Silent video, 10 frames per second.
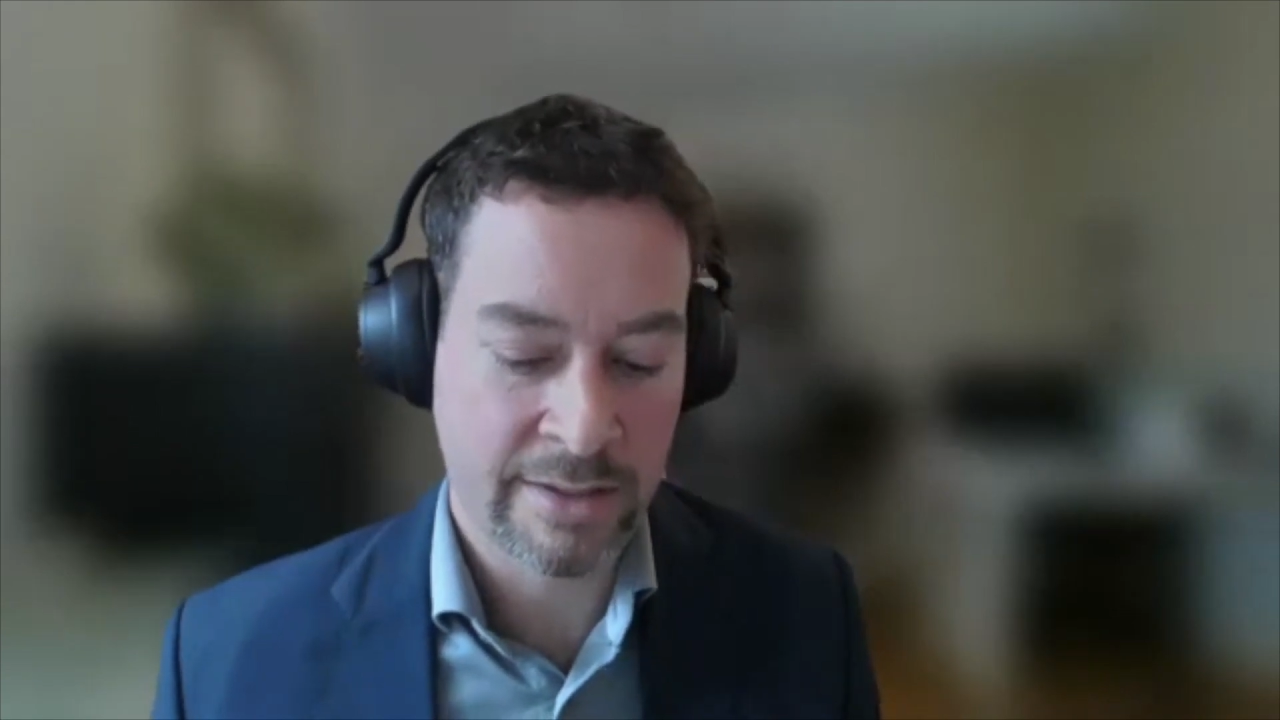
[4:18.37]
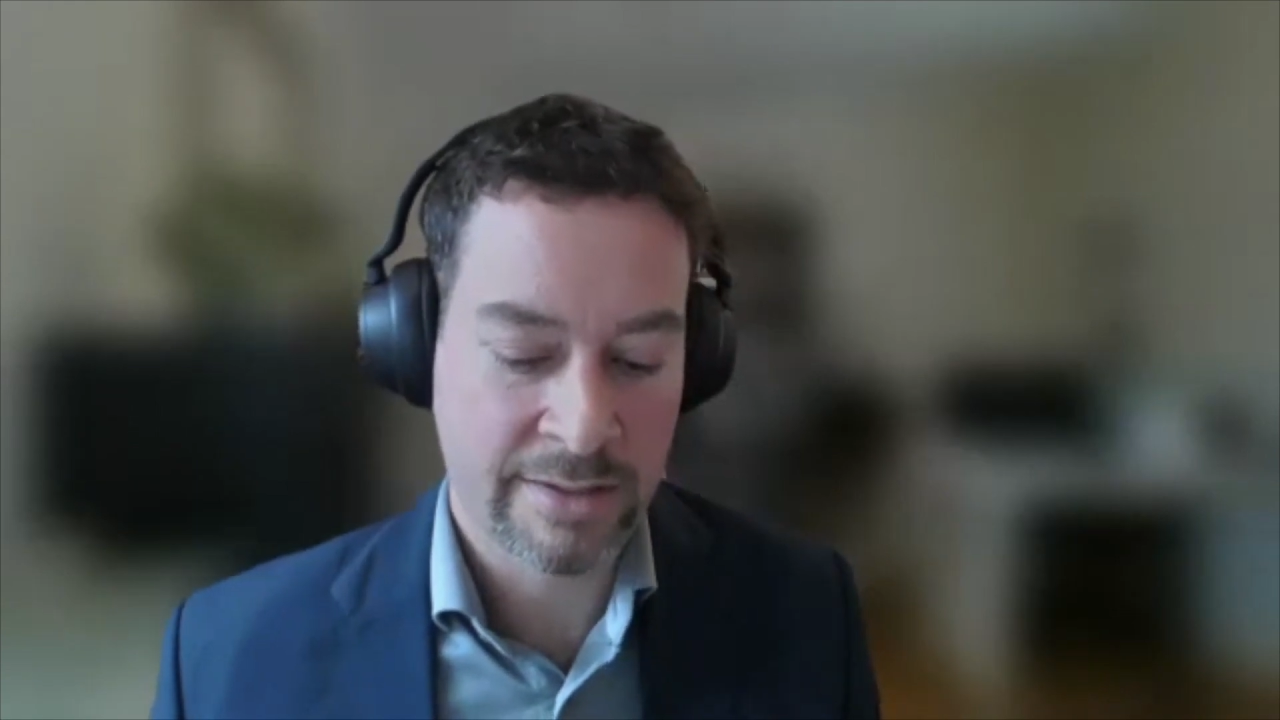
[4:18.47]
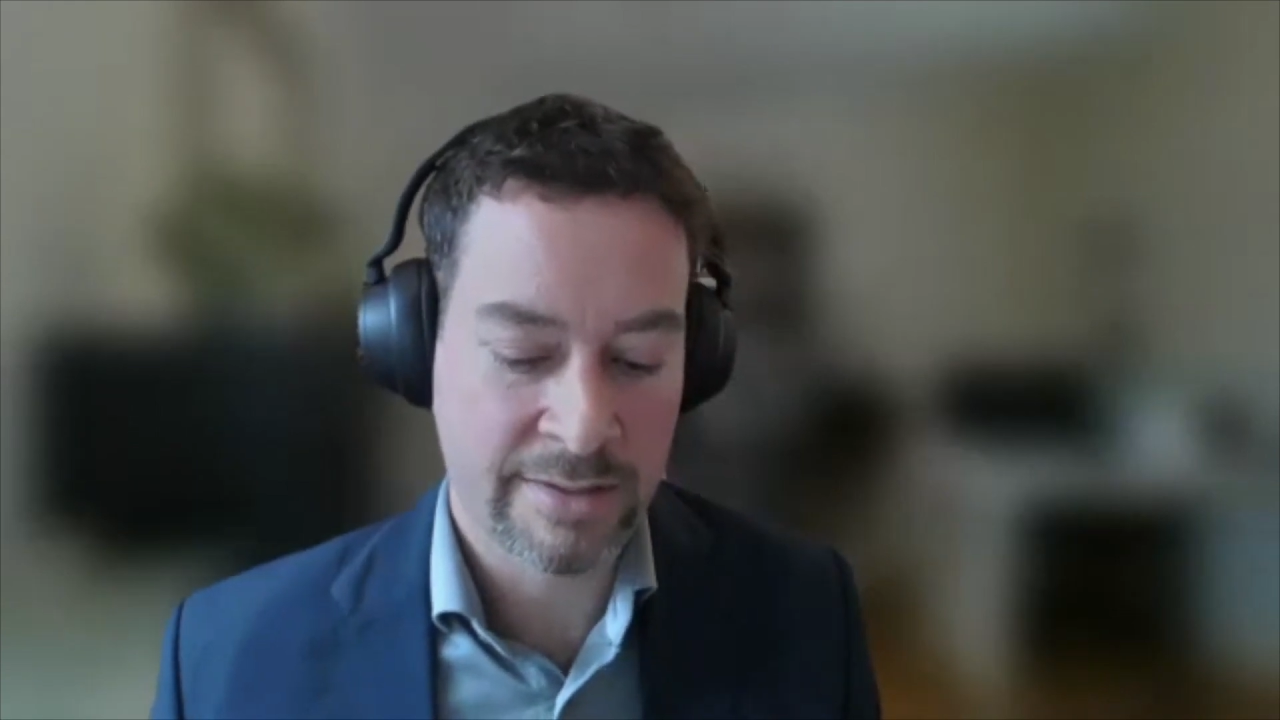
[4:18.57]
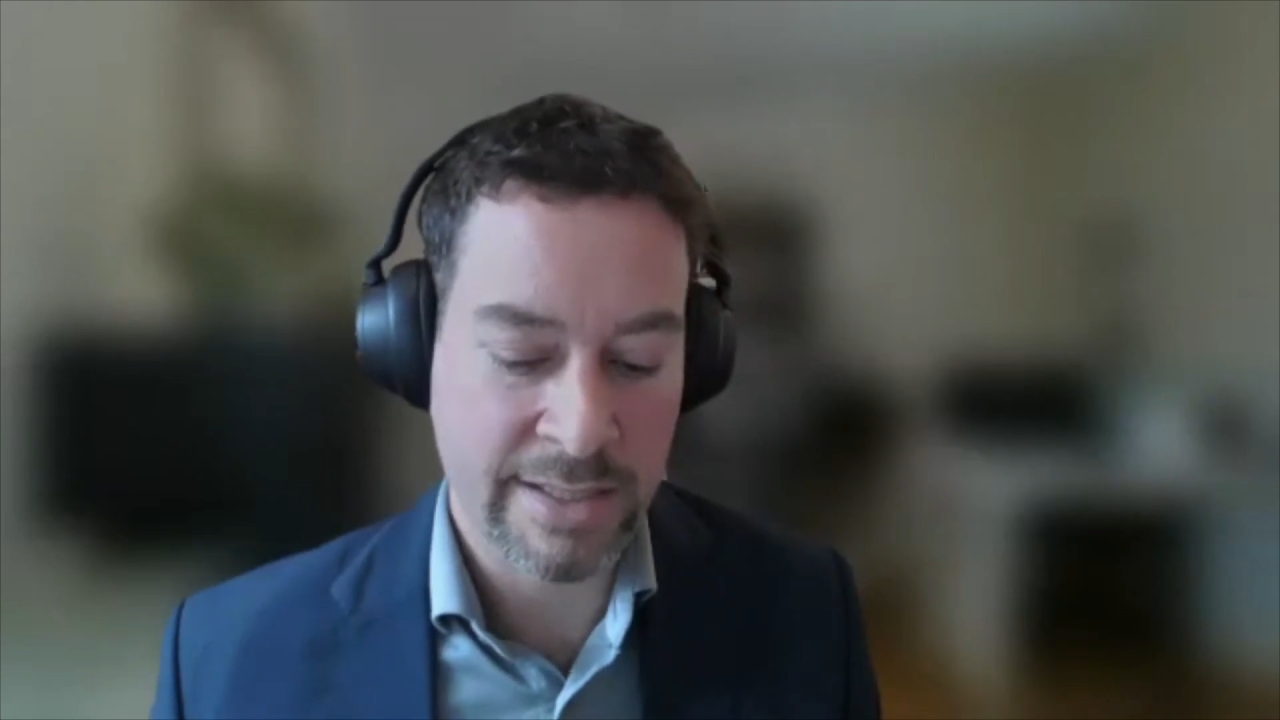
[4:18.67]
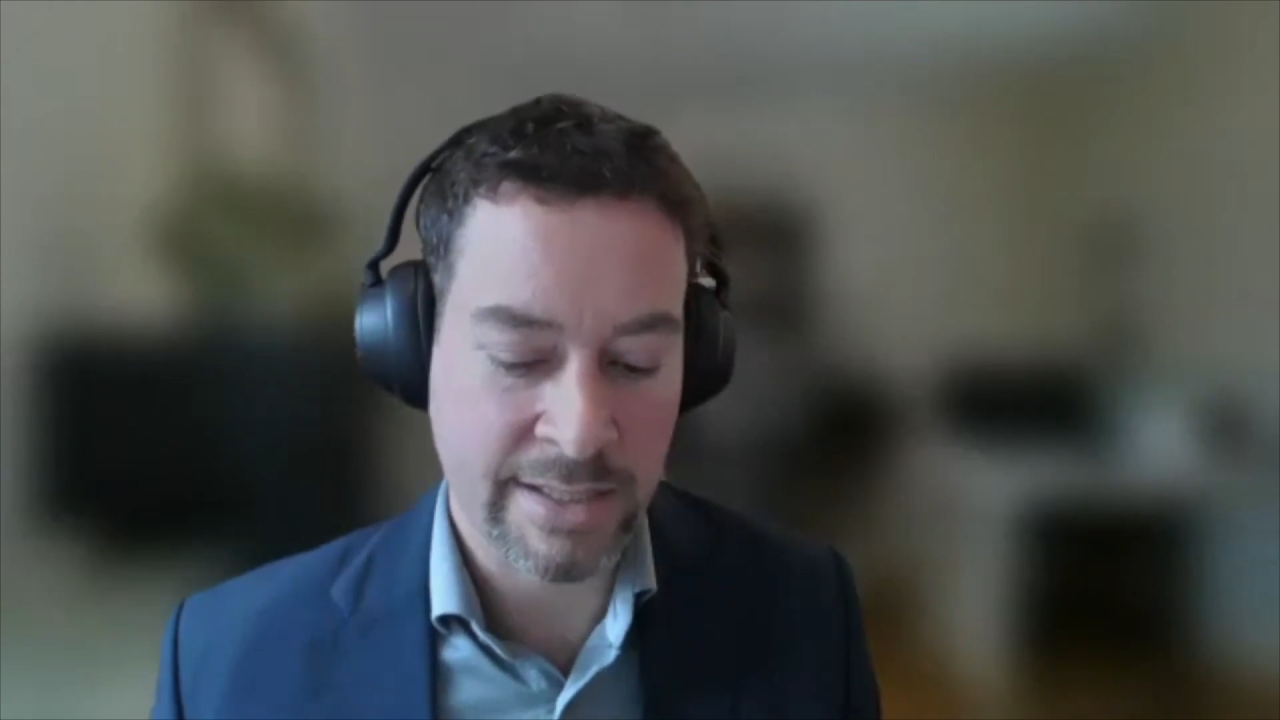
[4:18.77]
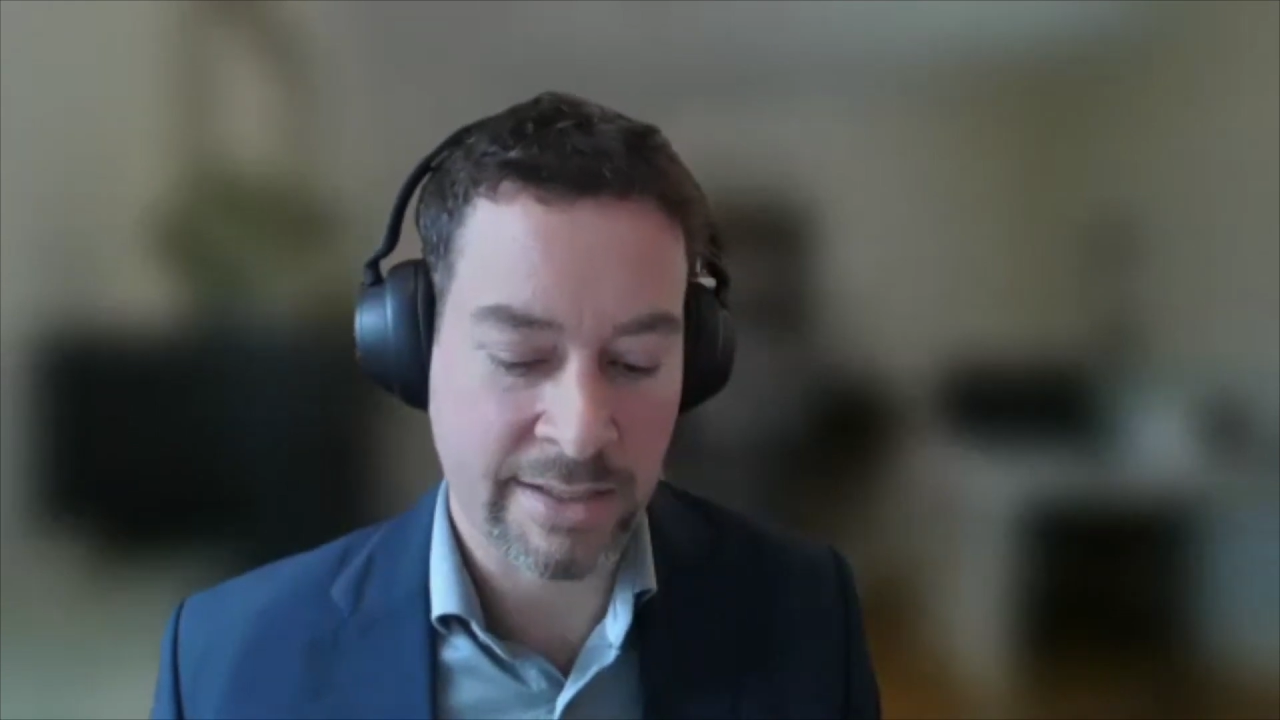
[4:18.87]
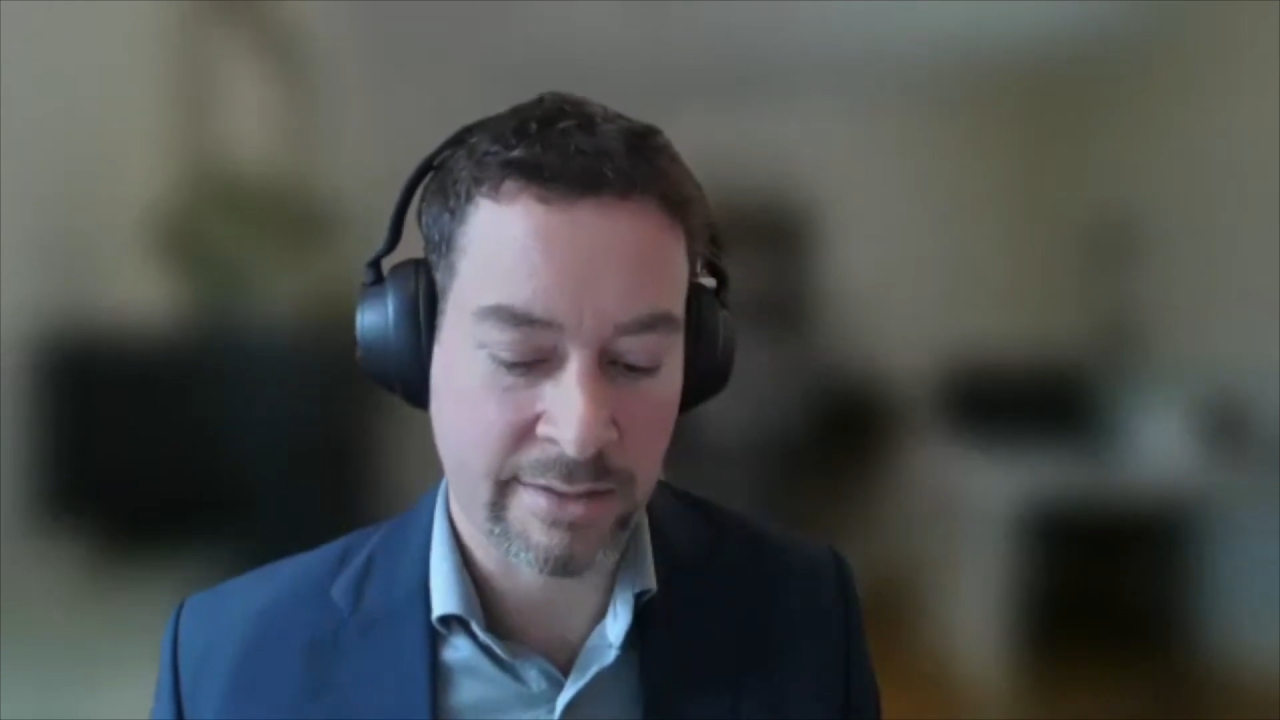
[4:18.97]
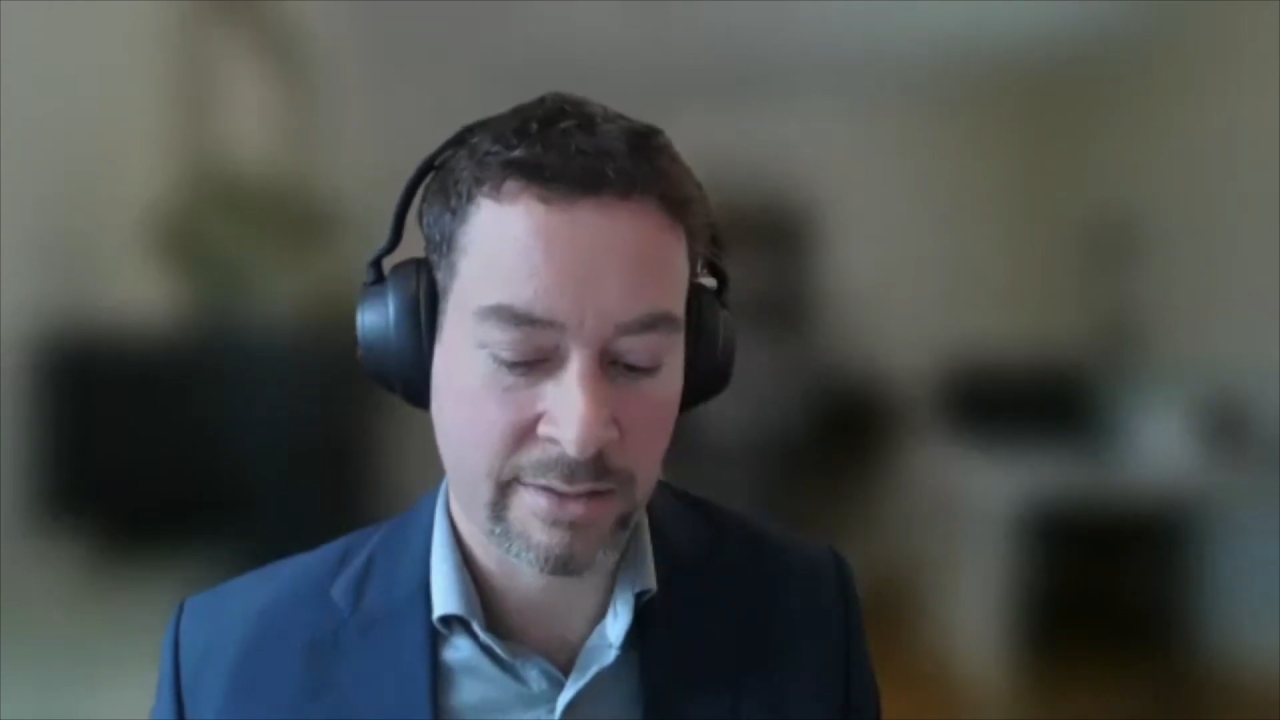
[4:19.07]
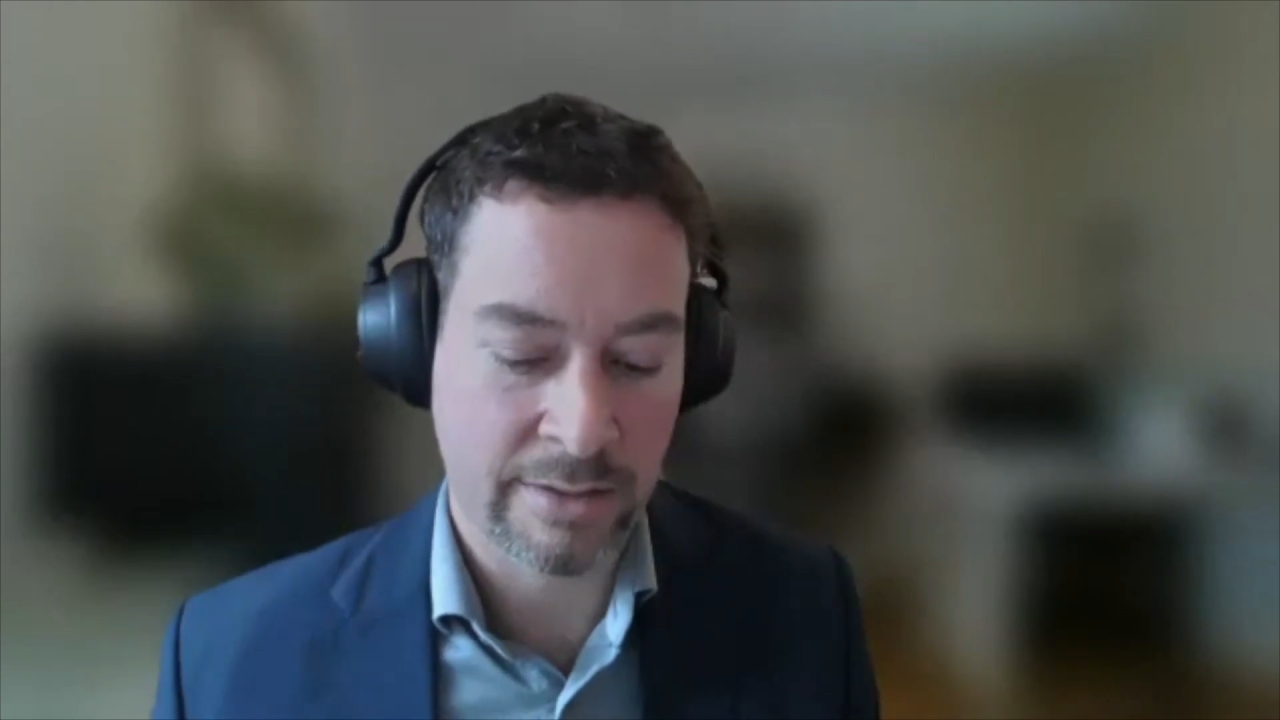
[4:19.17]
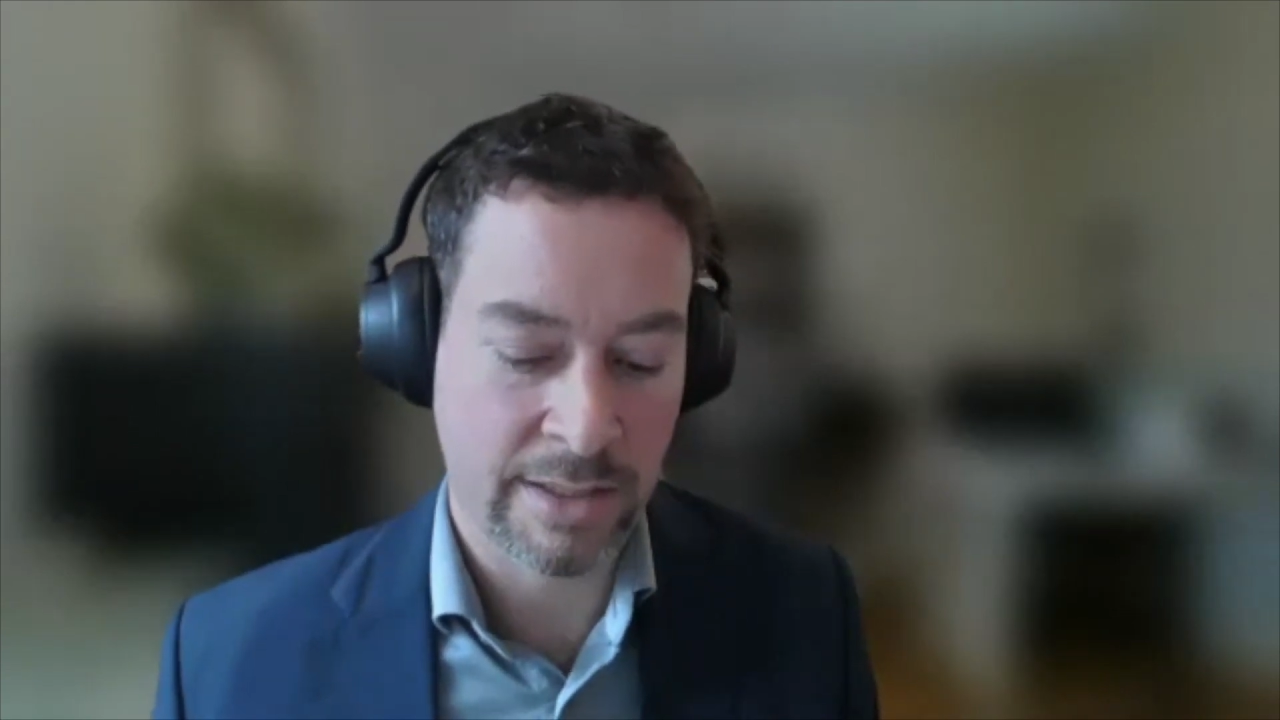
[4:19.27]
setting